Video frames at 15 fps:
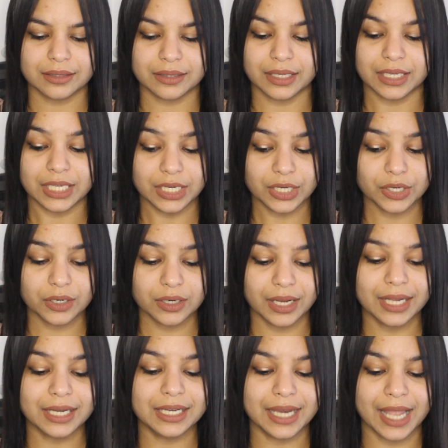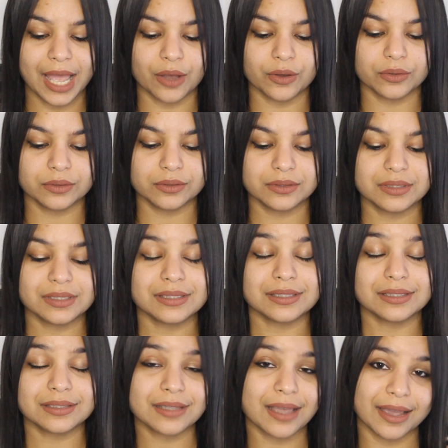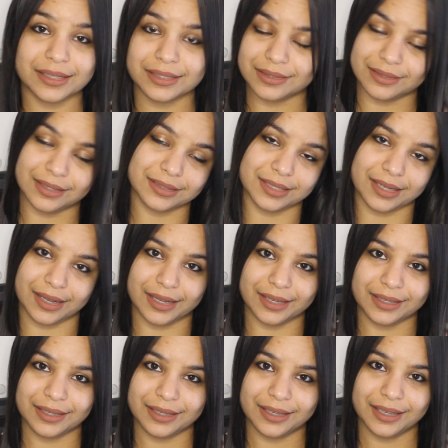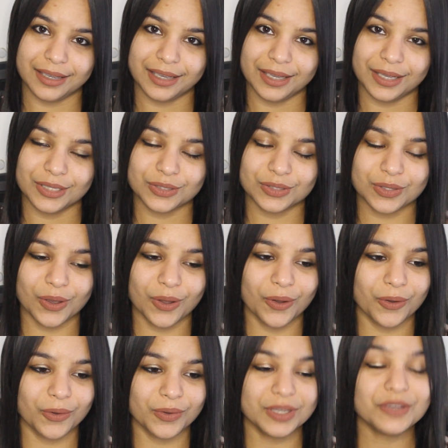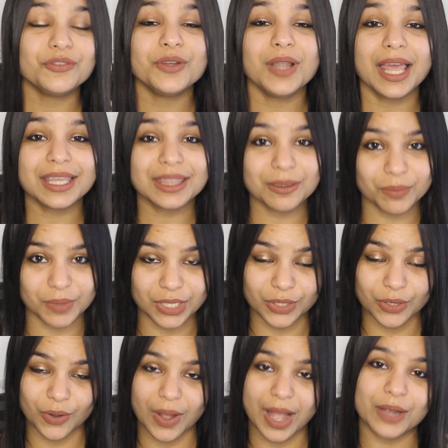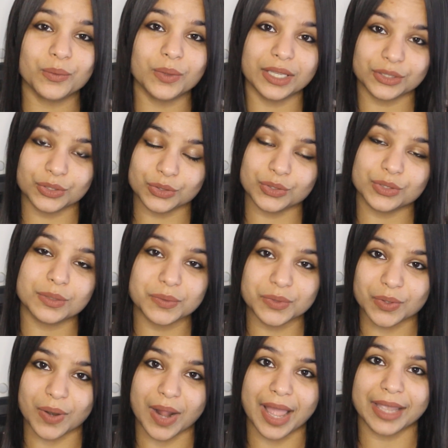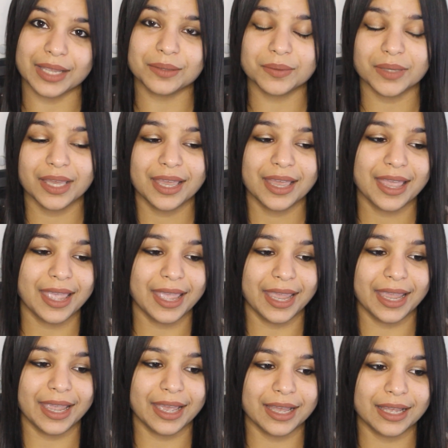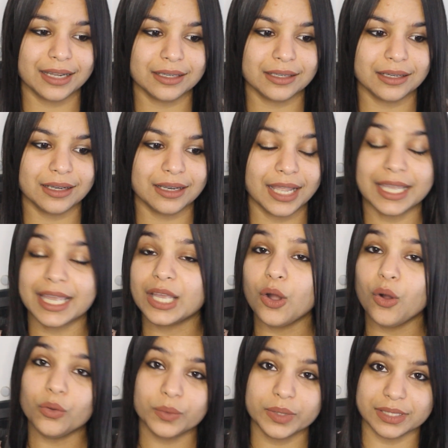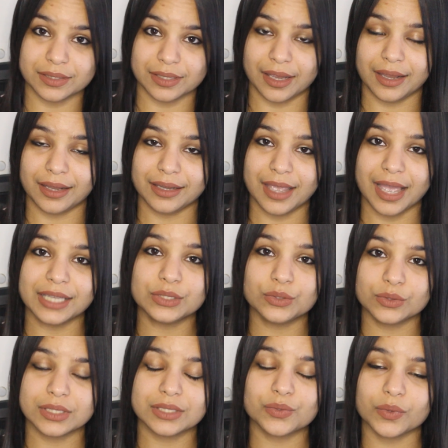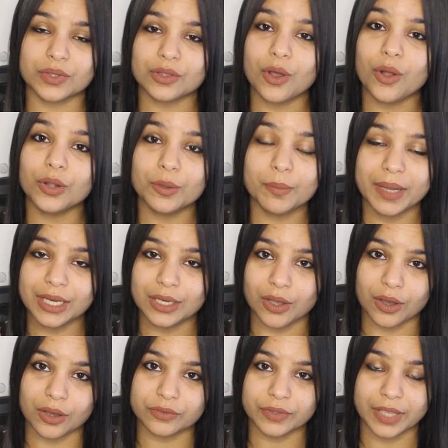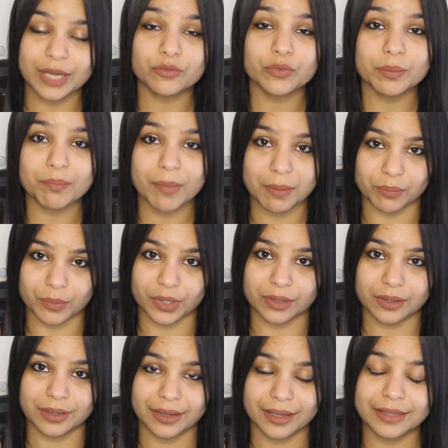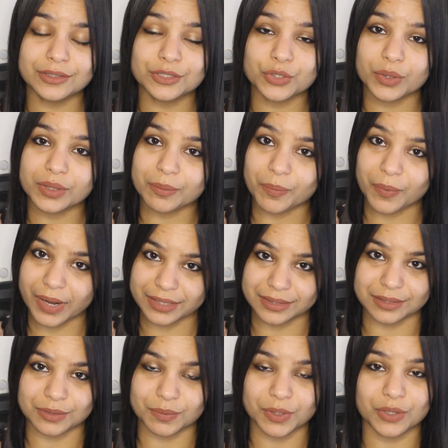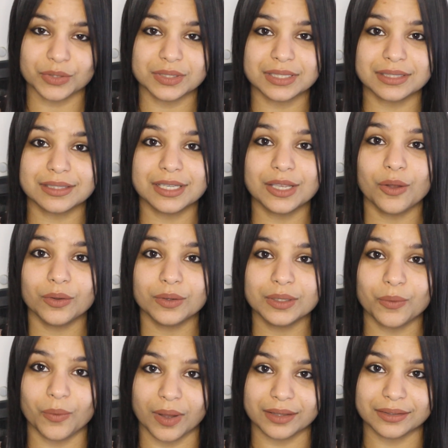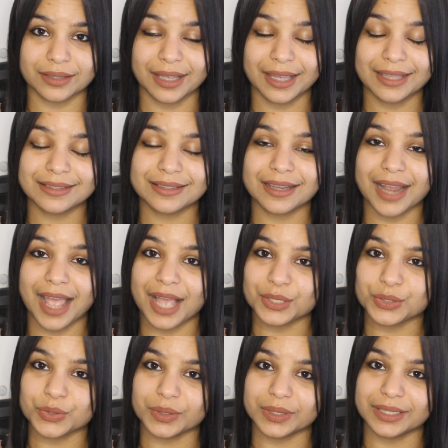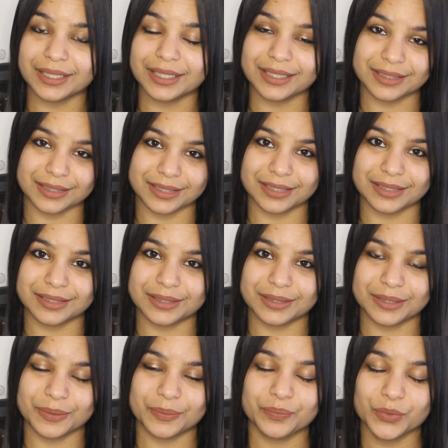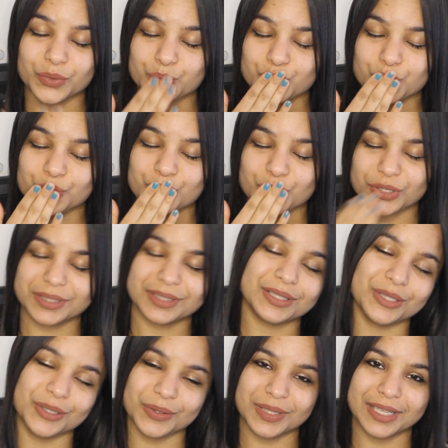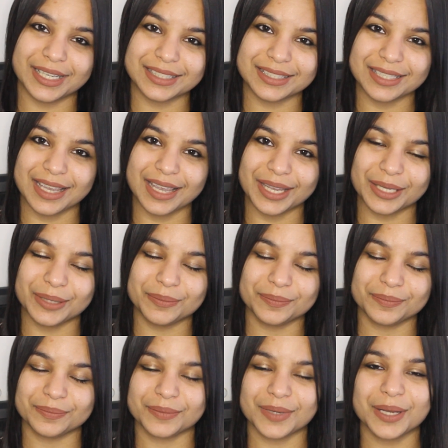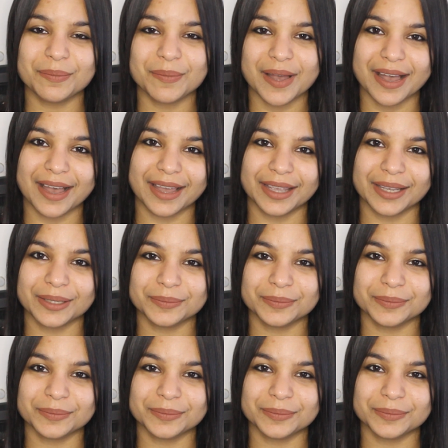The here and now seize the day. So if you like the video, I would like you to subscribe. And like I always say, I do this with all of my love. And remember, enjoy the present, because it's the only one that actually exists. See you the next time. Bye bye.